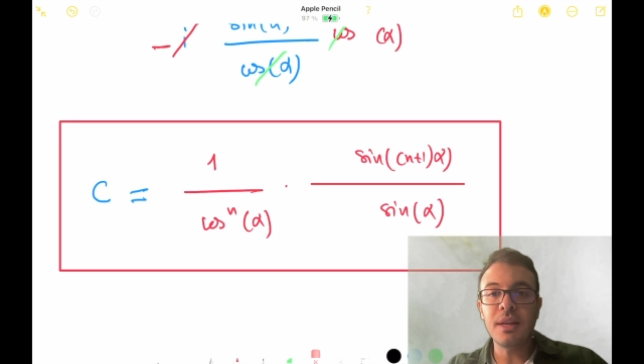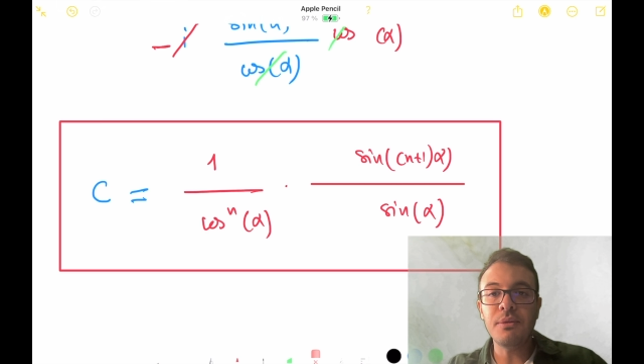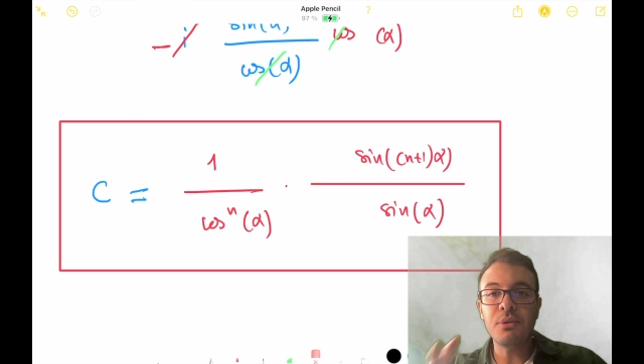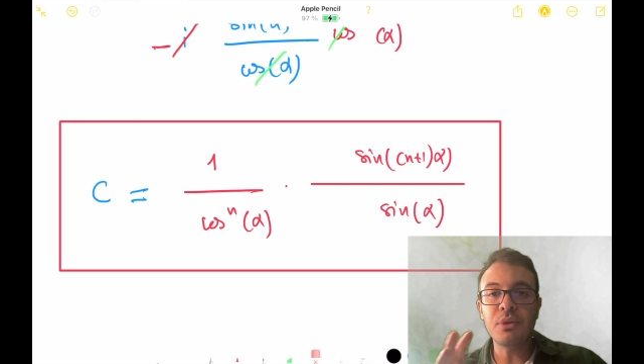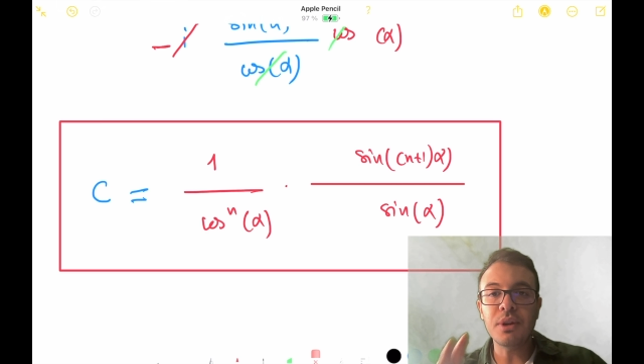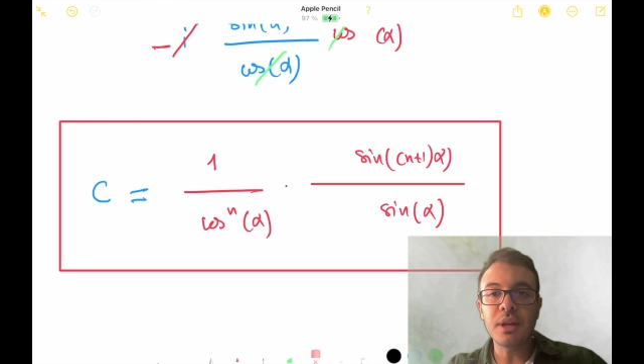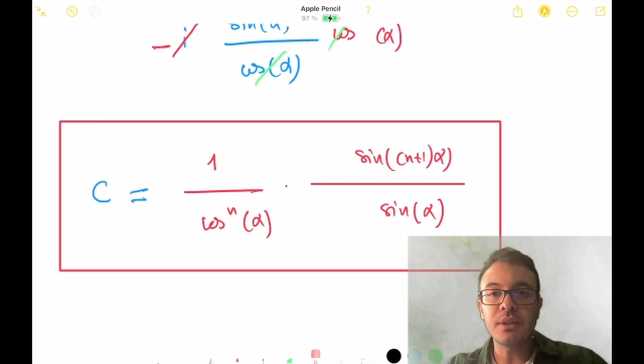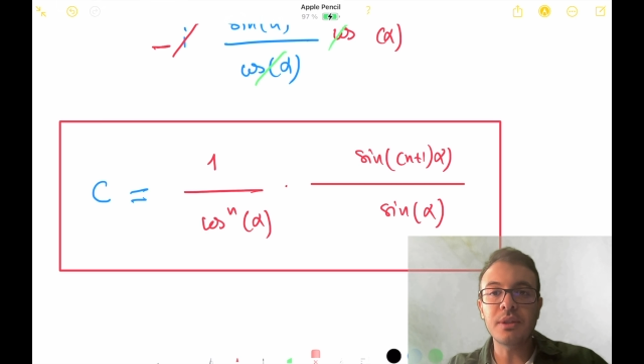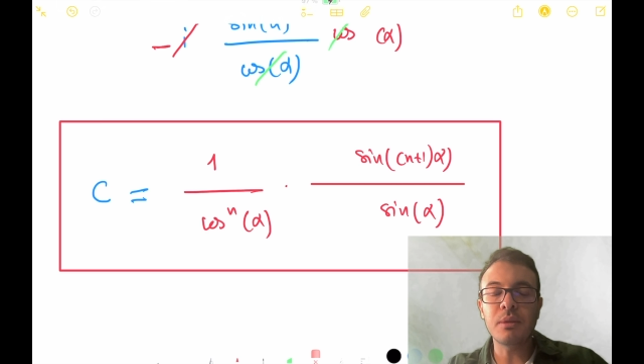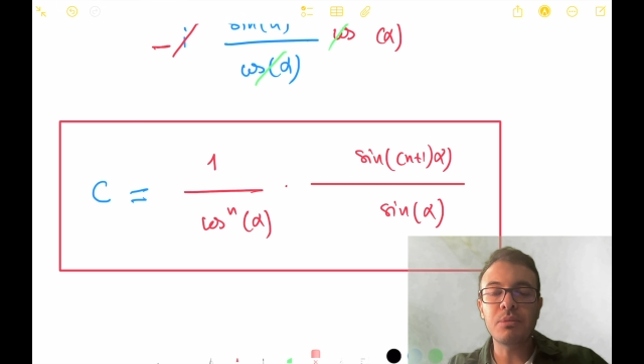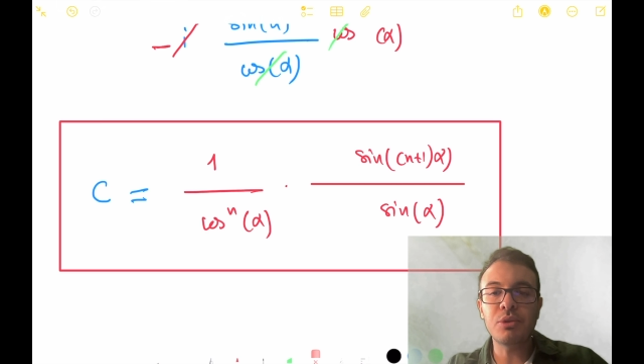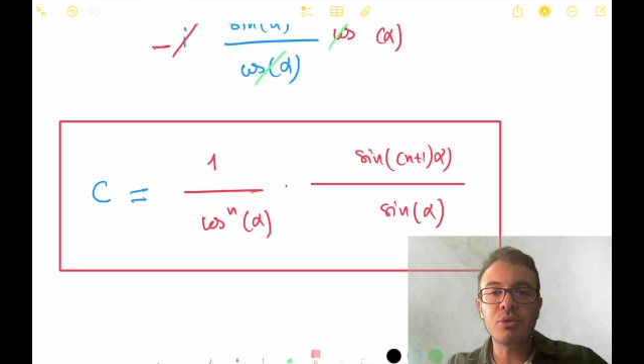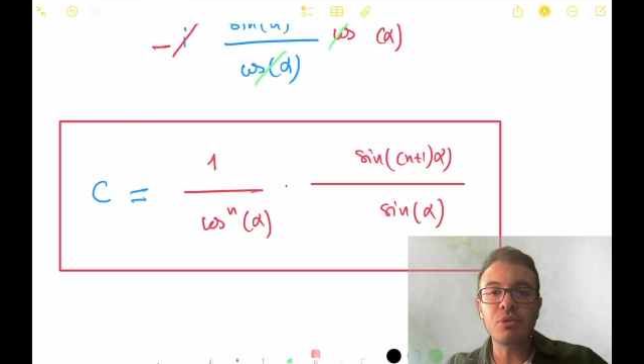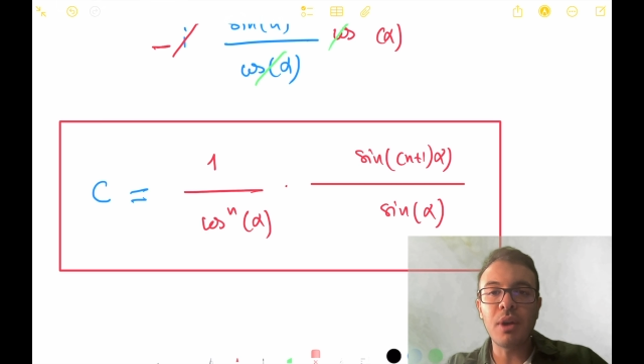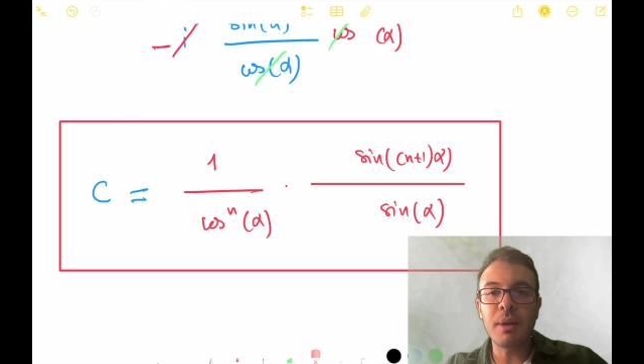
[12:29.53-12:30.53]
If you're not
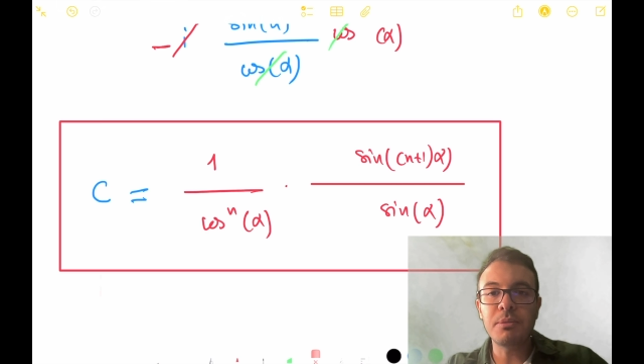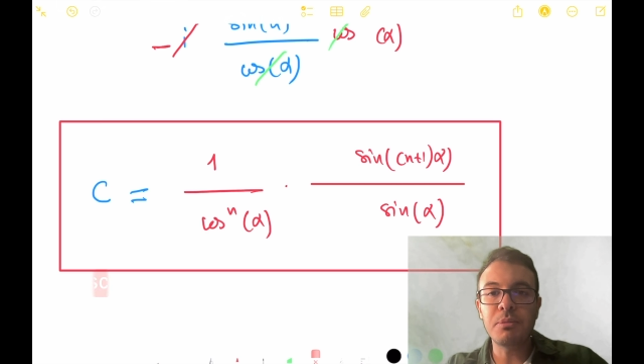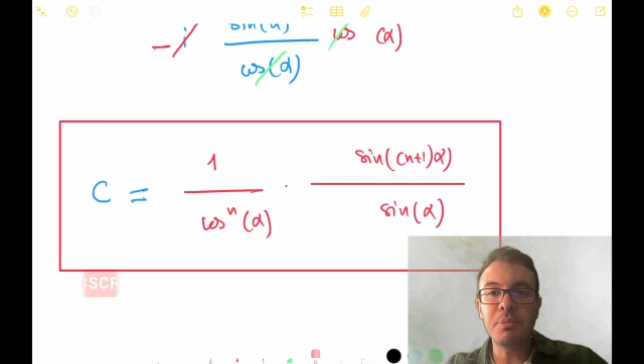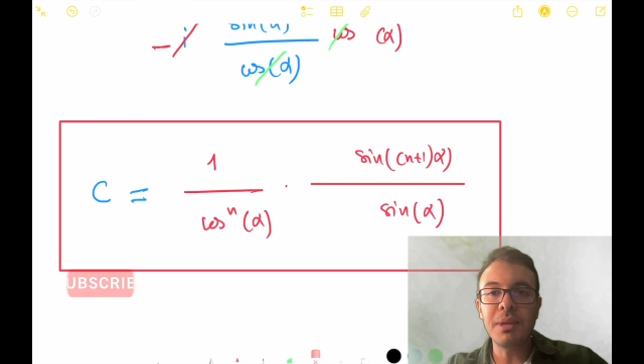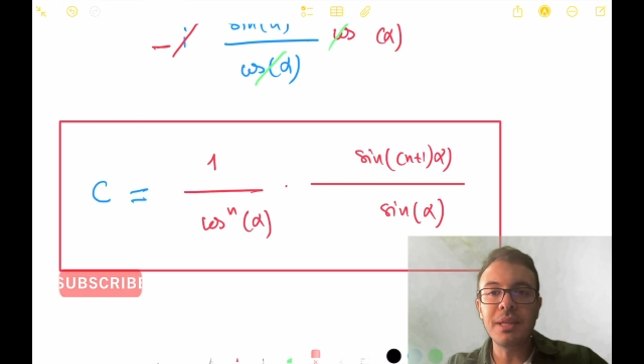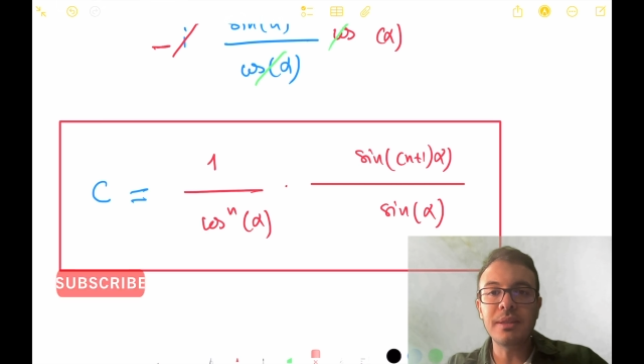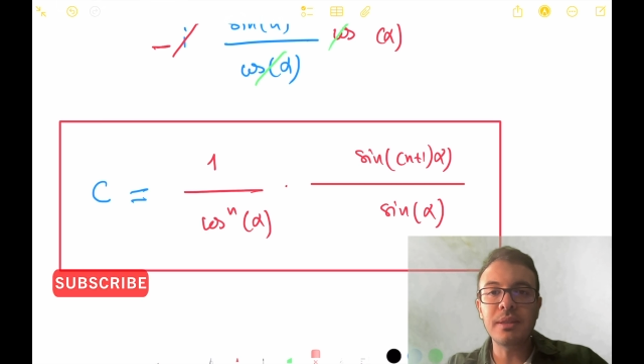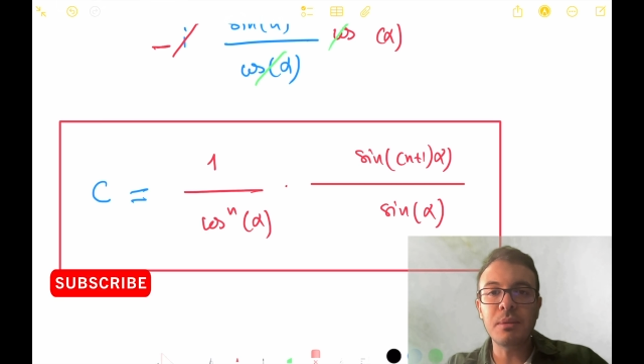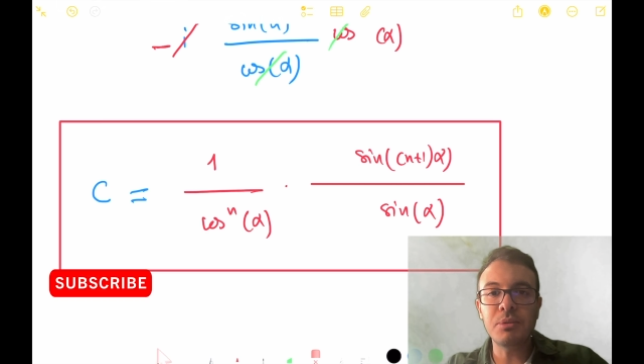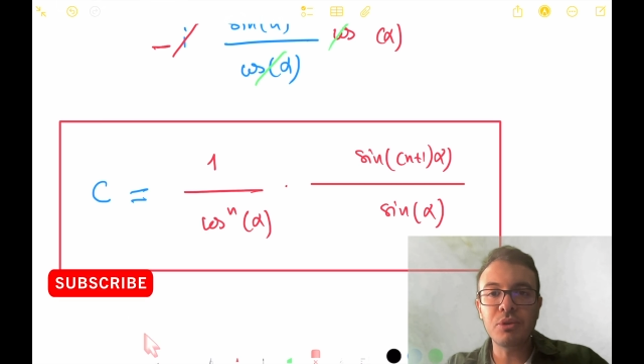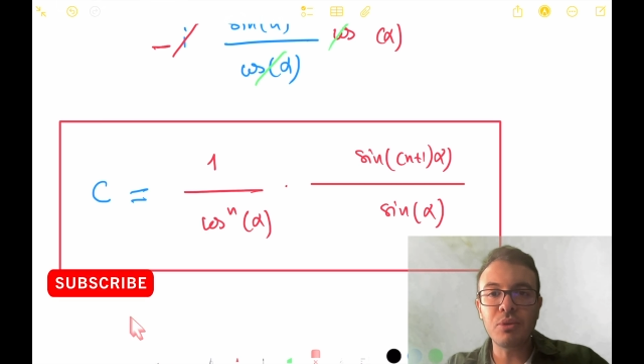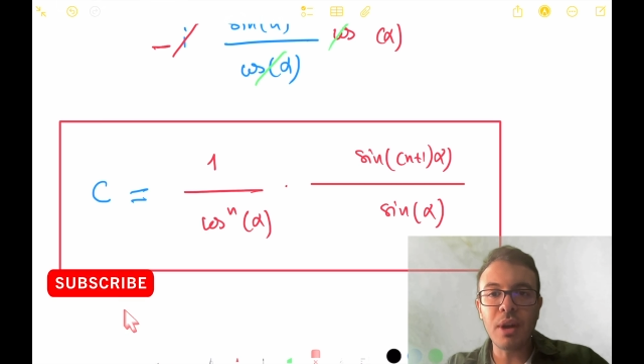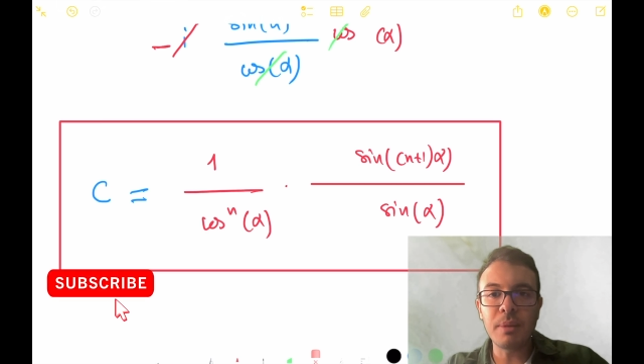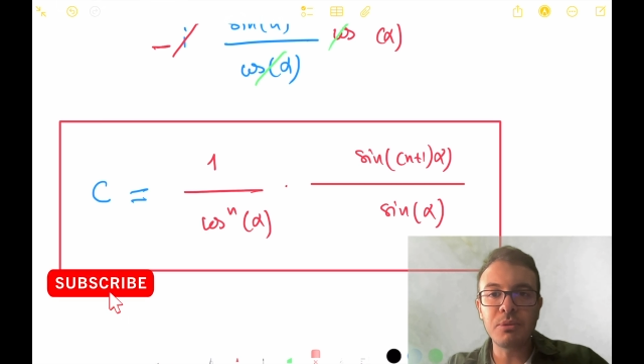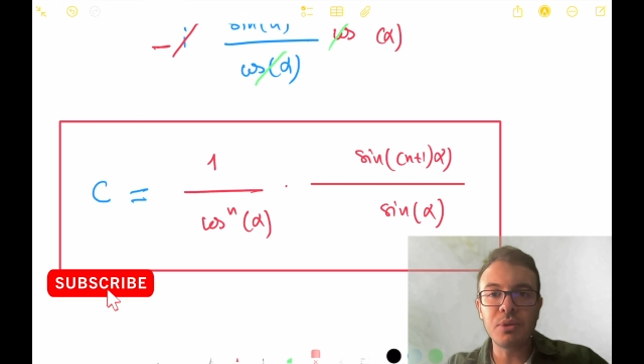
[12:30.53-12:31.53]
subscribed, please
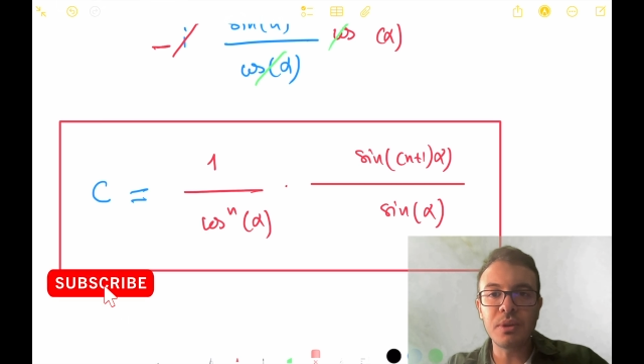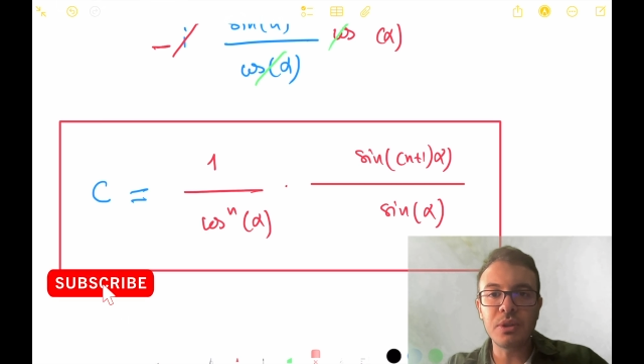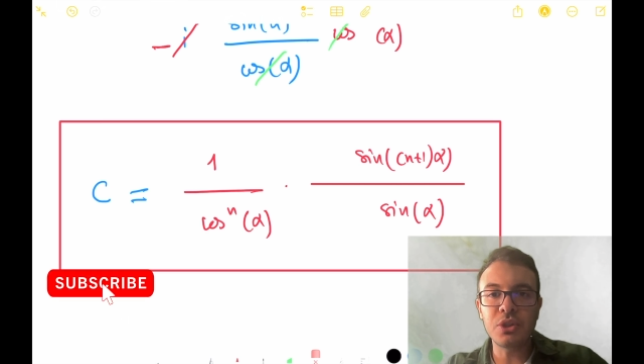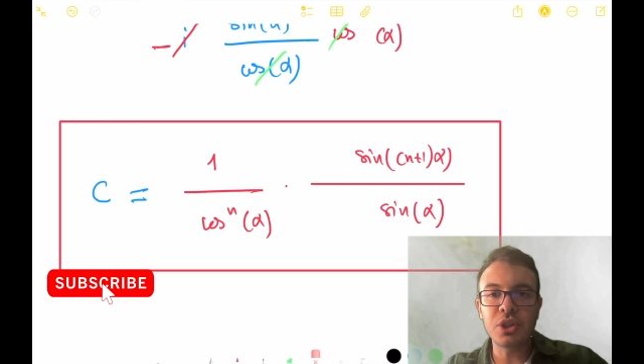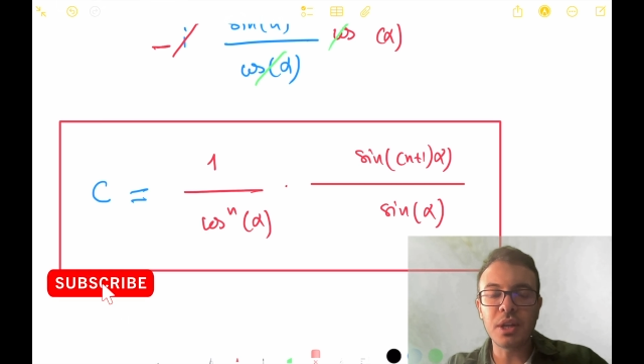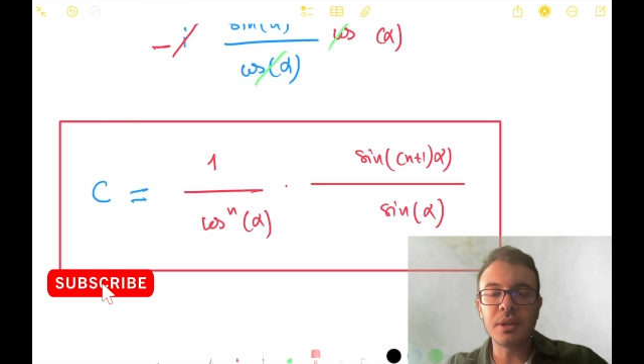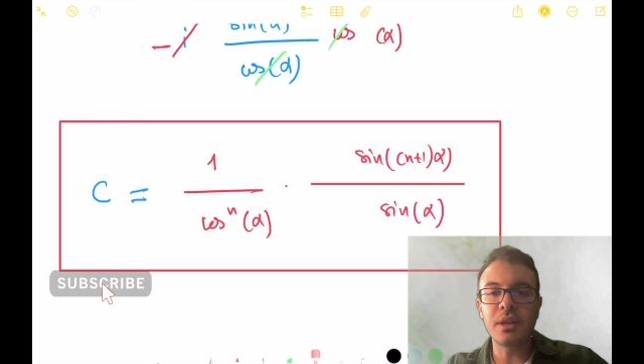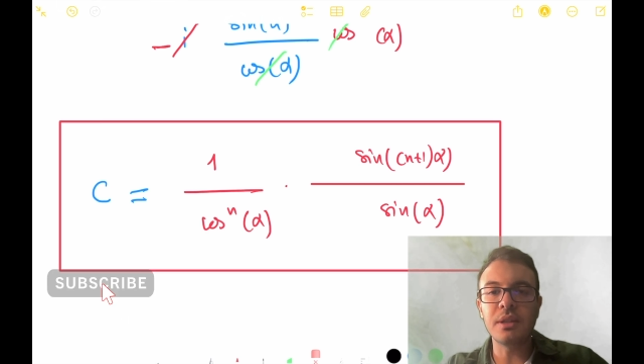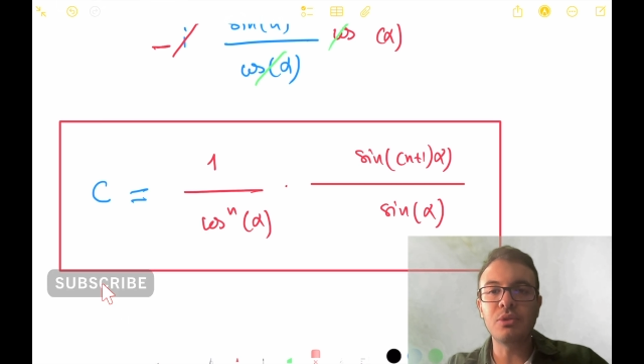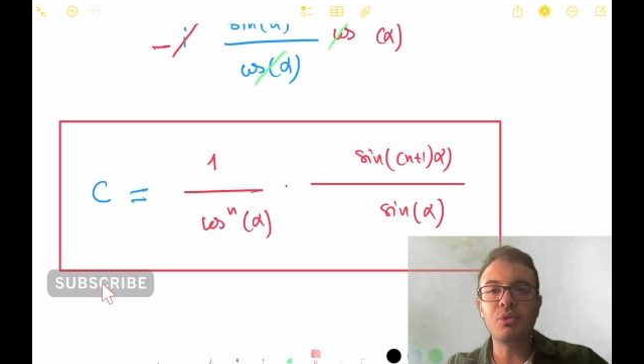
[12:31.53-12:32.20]
subscribe to the channel.